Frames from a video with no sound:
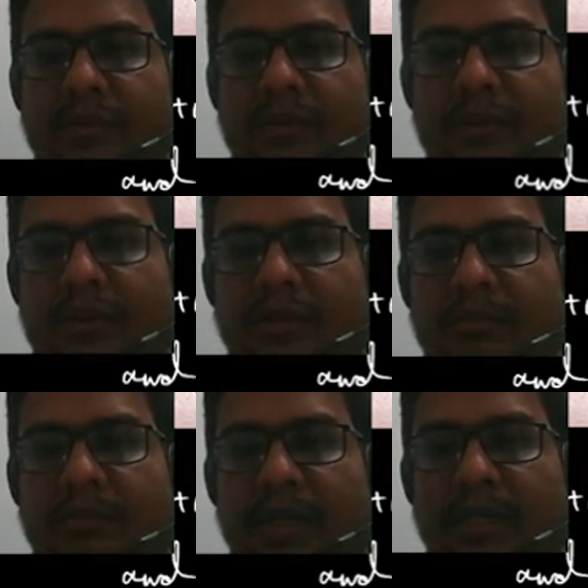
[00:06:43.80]

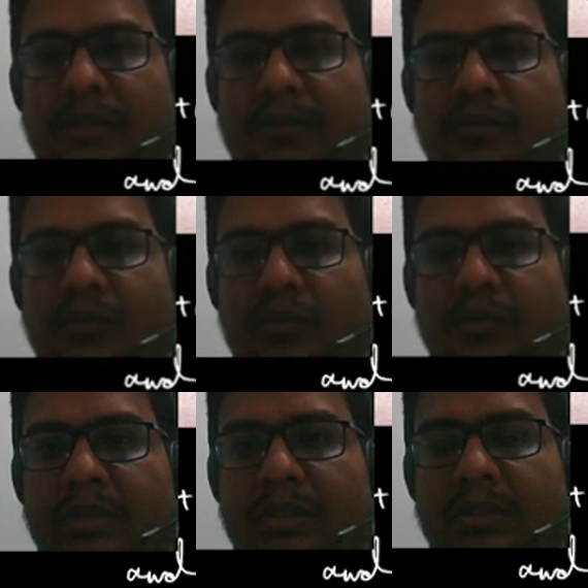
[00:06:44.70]
minus 2
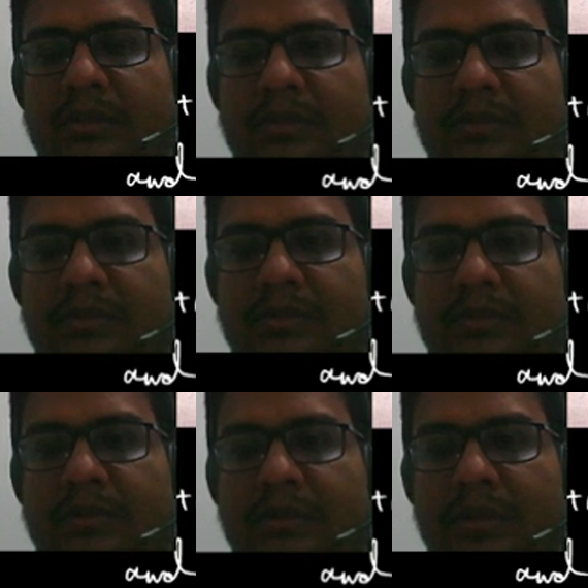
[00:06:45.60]
omega
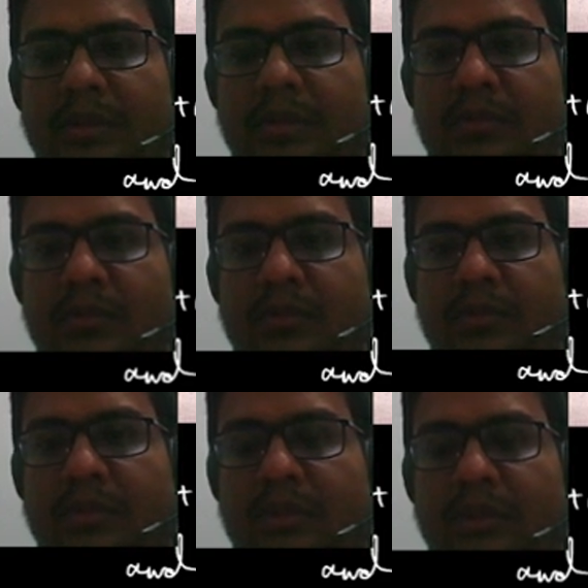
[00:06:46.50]
into
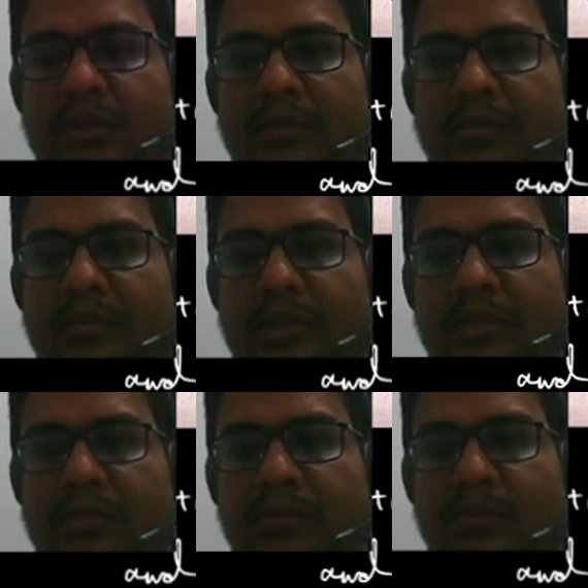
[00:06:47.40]

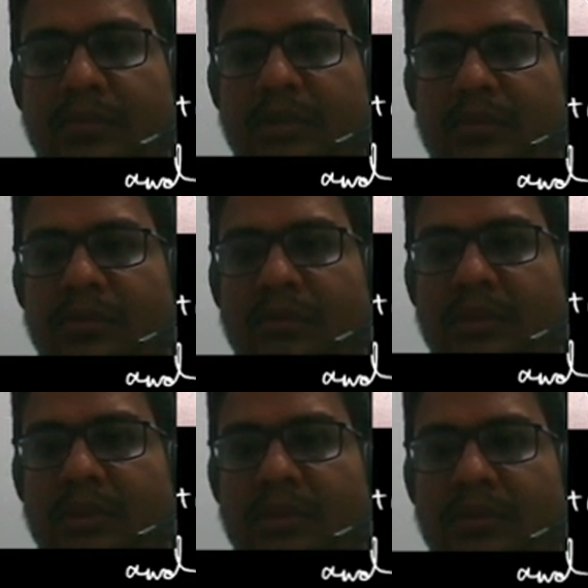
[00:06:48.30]
minus 2 omega
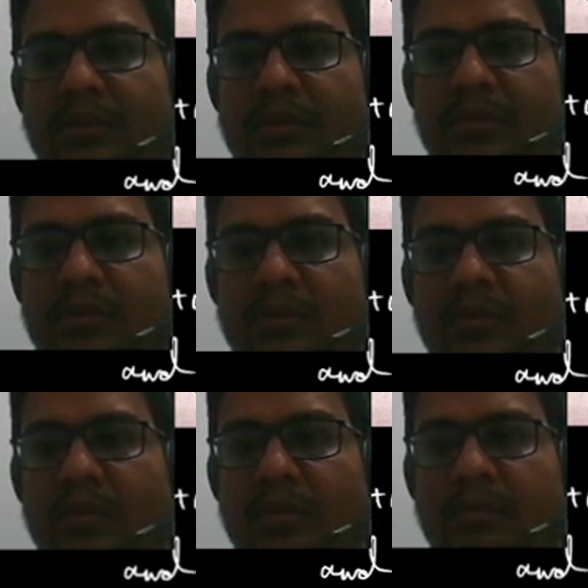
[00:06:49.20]
square
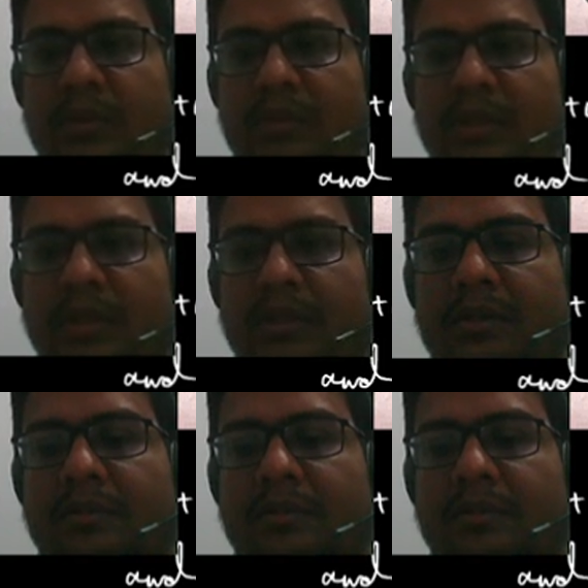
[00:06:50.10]
whole power n.